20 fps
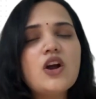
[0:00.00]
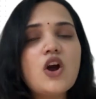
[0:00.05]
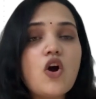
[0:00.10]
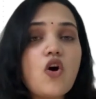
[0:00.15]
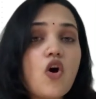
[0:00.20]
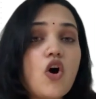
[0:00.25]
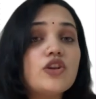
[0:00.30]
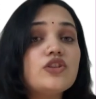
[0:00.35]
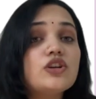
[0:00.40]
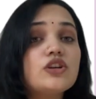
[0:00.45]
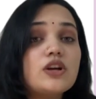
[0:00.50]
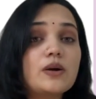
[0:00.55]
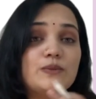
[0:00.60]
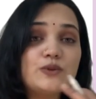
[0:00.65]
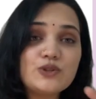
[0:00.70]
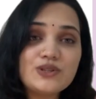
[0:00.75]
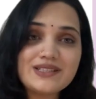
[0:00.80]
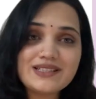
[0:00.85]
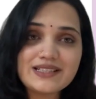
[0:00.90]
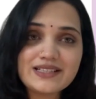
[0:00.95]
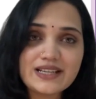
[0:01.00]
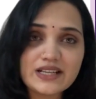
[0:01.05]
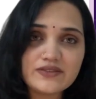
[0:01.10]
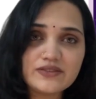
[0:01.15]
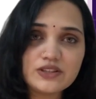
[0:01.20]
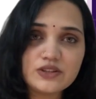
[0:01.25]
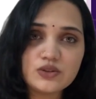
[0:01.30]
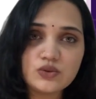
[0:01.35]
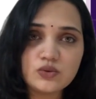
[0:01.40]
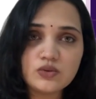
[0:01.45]
On the community
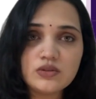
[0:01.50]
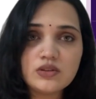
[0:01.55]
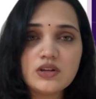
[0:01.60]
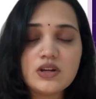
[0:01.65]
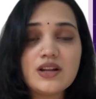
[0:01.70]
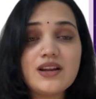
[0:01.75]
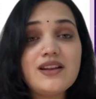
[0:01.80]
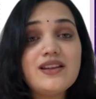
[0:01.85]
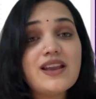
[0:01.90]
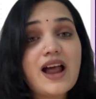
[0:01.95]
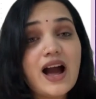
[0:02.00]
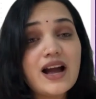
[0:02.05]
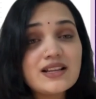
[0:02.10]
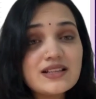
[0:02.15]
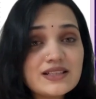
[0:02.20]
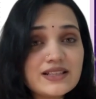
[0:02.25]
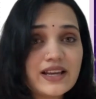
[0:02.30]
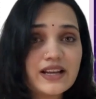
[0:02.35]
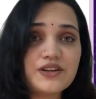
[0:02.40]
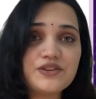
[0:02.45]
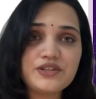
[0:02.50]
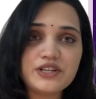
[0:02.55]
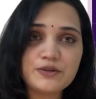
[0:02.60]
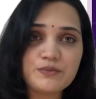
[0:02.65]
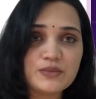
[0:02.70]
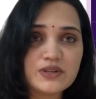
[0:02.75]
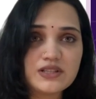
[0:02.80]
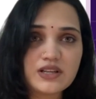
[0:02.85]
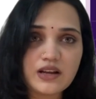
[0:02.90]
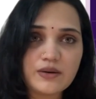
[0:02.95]
level though, large scale
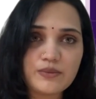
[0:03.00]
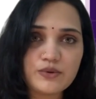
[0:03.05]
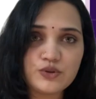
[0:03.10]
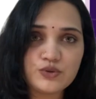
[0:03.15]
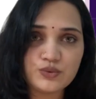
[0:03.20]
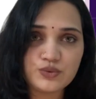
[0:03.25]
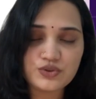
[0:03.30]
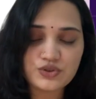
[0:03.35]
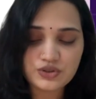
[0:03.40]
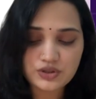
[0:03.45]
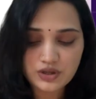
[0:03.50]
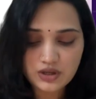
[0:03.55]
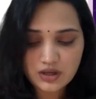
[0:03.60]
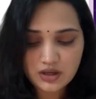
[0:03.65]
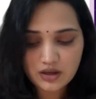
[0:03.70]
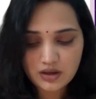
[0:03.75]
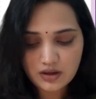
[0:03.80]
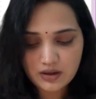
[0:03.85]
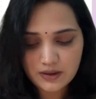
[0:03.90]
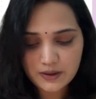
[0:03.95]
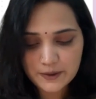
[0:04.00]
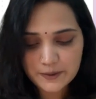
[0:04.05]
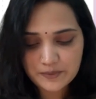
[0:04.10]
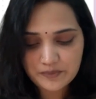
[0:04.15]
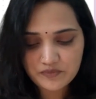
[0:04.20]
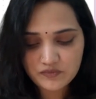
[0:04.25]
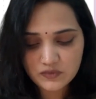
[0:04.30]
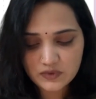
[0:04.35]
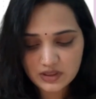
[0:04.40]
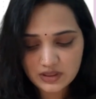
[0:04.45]
treatments are used.
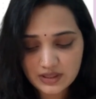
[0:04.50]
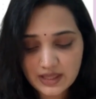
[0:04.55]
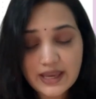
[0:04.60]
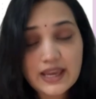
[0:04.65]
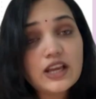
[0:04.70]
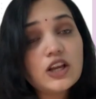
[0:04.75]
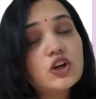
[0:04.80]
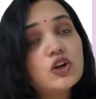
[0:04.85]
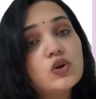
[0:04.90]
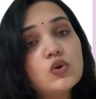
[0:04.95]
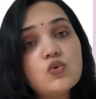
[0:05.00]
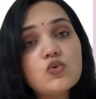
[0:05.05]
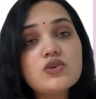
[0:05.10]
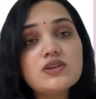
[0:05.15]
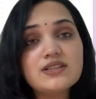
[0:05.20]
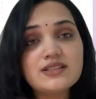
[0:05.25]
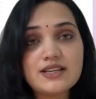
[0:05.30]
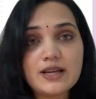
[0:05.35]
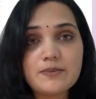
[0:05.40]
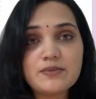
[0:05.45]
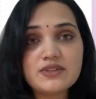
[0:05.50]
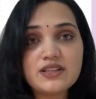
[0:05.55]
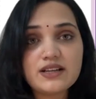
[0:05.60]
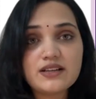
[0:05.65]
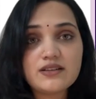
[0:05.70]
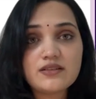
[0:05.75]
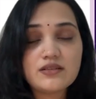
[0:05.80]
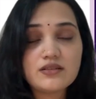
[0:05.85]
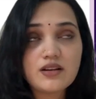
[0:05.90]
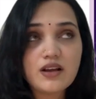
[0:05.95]
They include steps that
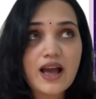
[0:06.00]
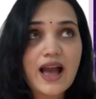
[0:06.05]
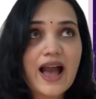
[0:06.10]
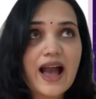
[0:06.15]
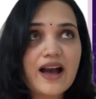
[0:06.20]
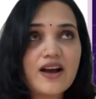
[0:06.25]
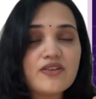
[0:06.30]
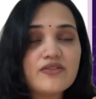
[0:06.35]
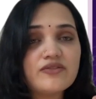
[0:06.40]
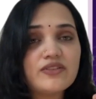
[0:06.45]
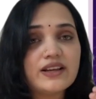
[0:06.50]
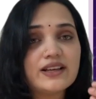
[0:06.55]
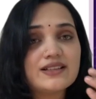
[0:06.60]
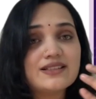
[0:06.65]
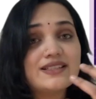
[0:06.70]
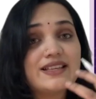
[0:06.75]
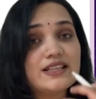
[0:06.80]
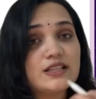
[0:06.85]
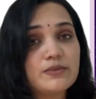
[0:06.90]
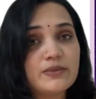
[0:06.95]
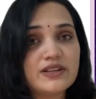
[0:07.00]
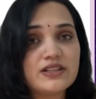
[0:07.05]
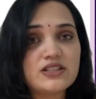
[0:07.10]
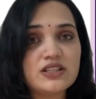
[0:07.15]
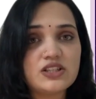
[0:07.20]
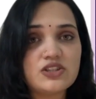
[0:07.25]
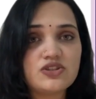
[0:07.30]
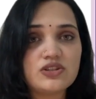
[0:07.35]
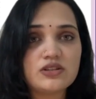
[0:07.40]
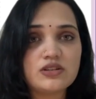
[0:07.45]
have like
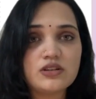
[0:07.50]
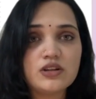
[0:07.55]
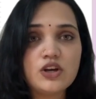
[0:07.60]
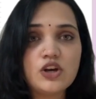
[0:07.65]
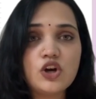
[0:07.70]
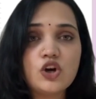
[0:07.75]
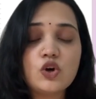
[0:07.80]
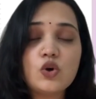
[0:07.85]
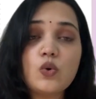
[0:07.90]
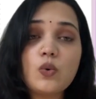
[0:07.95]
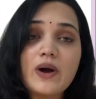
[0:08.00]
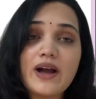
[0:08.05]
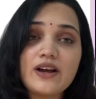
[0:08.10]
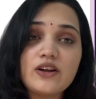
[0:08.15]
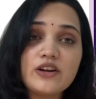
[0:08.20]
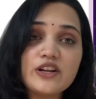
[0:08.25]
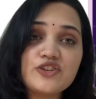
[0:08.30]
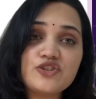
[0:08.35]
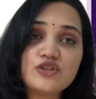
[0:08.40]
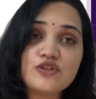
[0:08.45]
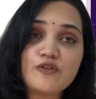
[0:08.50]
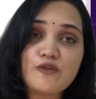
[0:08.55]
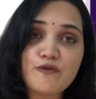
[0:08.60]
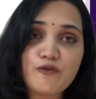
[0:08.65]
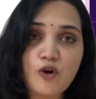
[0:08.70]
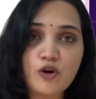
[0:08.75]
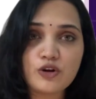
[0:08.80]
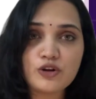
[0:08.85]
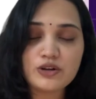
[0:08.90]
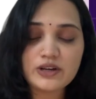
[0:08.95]
sedimentation, coagulation and
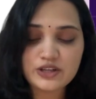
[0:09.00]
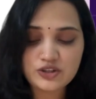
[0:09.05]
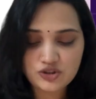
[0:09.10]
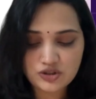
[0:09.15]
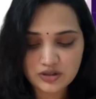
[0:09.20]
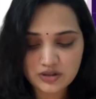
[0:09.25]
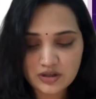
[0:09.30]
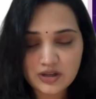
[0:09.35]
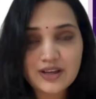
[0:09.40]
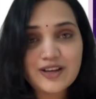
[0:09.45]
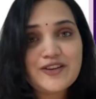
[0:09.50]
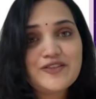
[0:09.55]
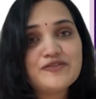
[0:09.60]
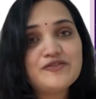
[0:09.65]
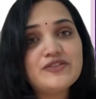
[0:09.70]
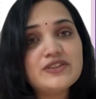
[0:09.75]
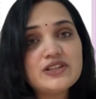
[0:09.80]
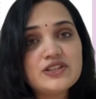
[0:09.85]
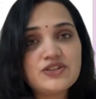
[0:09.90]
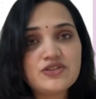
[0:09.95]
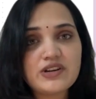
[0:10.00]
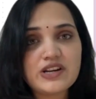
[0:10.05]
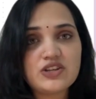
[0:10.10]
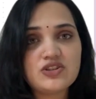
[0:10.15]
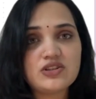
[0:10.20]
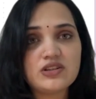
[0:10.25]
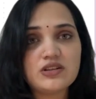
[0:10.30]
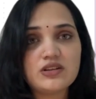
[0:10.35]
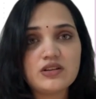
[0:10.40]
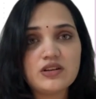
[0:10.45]
flocculation,
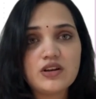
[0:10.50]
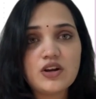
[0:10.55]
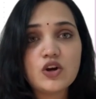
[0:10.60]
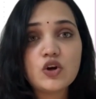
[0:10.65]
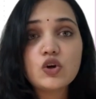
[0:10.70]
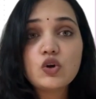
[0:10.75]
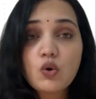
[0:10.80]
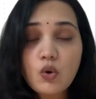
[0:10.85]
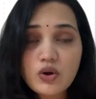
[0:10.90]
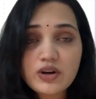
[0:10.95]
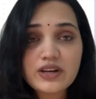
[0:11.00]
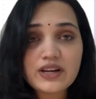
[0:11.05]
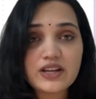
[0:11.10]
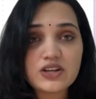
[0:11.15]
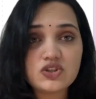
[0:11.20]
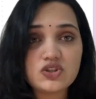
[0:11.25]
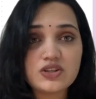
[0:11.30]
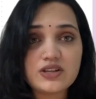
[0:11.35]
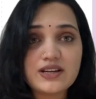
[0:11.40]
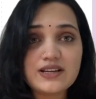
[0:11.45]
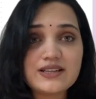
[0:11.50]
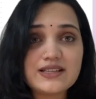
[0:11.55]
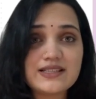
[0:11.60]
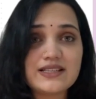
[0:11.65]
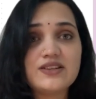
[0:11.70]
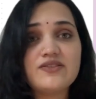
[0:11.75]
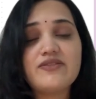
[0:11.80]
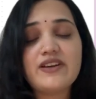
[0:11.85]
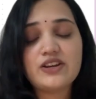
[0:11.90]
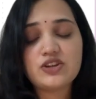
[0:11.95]
filtration, chlorination and
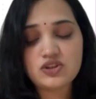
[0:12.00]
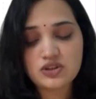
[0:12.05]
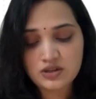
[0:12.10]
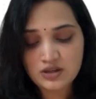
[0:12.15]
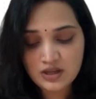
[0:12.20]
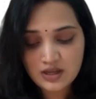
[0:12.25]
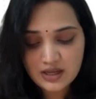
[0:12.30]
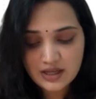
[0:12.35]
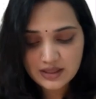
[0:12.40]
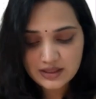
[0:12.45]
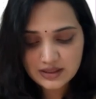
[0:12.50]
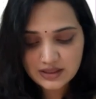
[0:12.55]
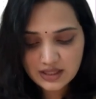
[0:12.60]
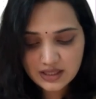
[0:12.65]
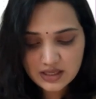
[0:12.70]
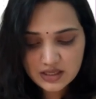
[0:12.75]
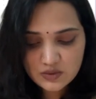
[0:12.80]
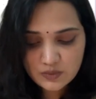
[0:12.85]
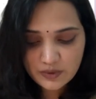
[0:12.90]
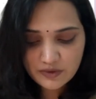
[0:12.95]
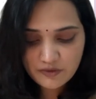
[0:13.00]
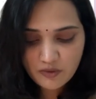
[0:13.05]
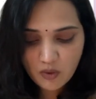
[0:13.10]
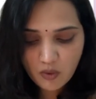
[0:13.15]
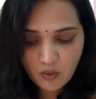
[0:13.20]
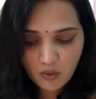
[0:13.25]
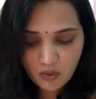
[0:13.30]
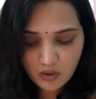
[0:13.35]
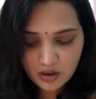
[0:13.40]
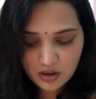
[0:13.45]
disinfection. These we've
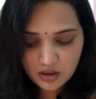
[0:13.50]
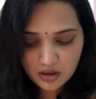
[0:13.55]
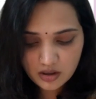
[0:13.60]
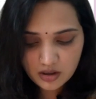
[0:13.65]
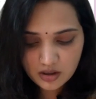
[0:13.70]
all